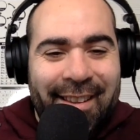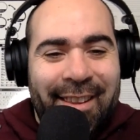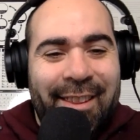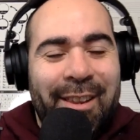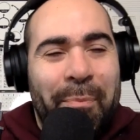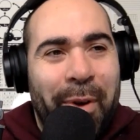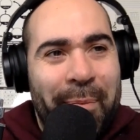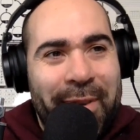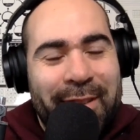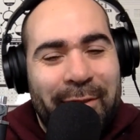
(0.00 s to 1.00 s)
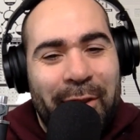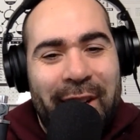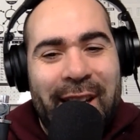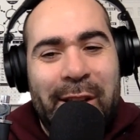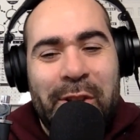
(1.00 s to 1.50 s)
the purpose for
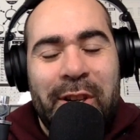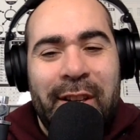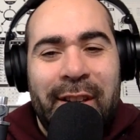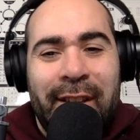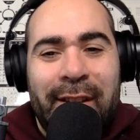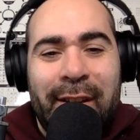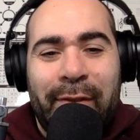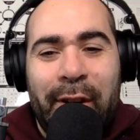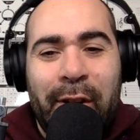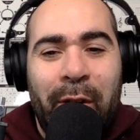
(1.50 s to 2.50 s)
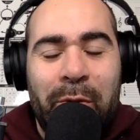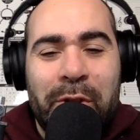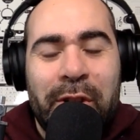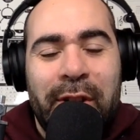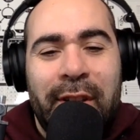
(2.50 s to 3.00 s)
each different
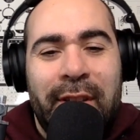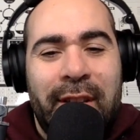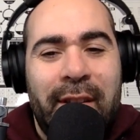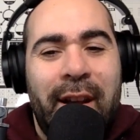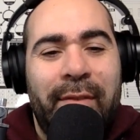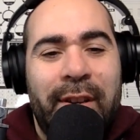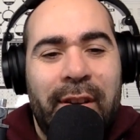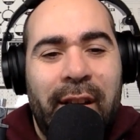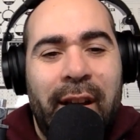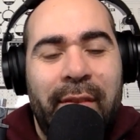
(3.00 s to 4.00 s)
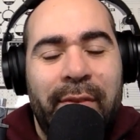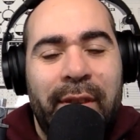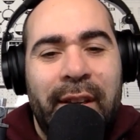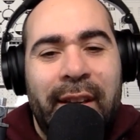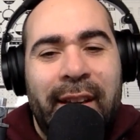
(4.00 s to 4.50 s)
coach that you have in your life.
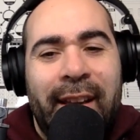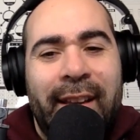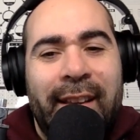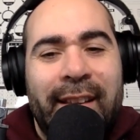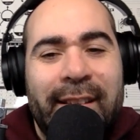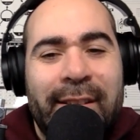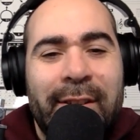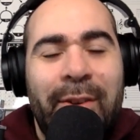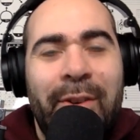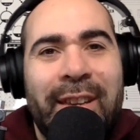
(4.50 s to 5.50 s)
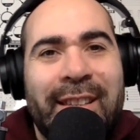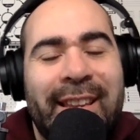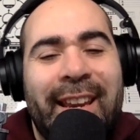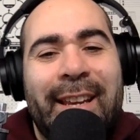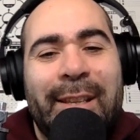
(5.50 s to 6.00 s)
And so is
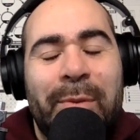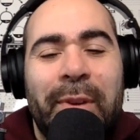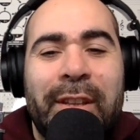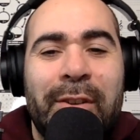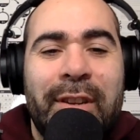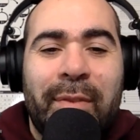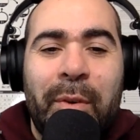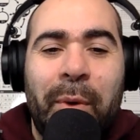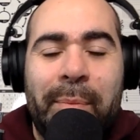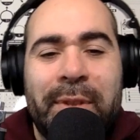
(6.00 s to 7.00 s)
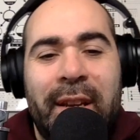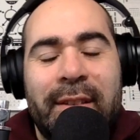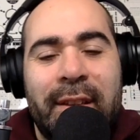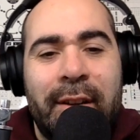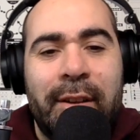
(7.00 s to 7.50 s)
the case with your different
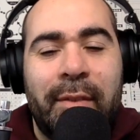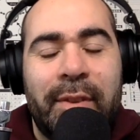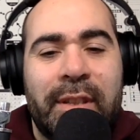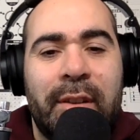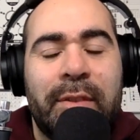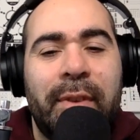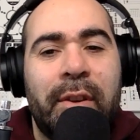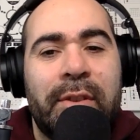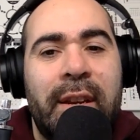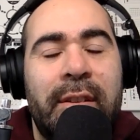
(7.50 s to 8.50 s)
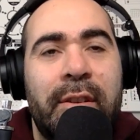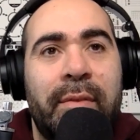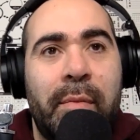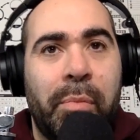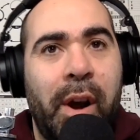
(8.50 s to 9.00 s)
websites and your different sales funnels and your
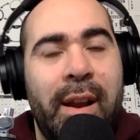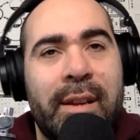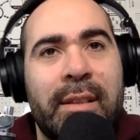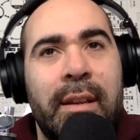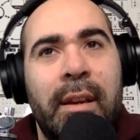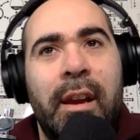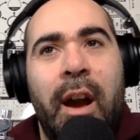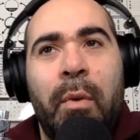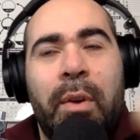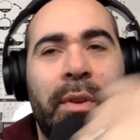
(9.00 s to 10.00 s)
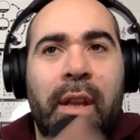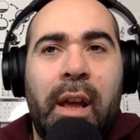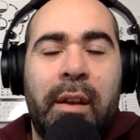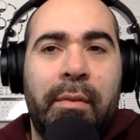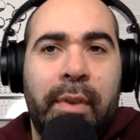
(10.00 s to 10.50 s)
different products. I work with a
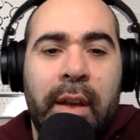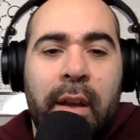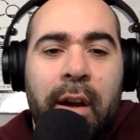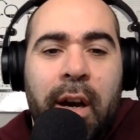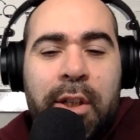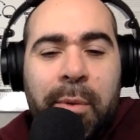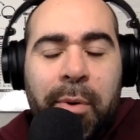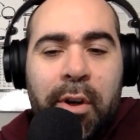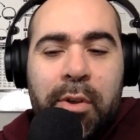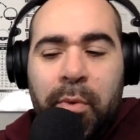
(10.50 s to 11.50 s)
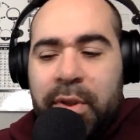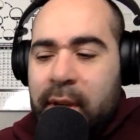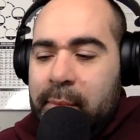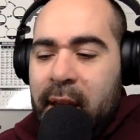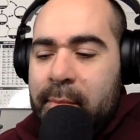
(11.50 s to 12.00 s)
lot of entrepreneurs who will
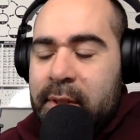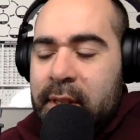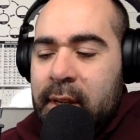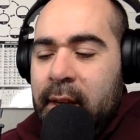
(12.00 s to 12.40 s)
sometimes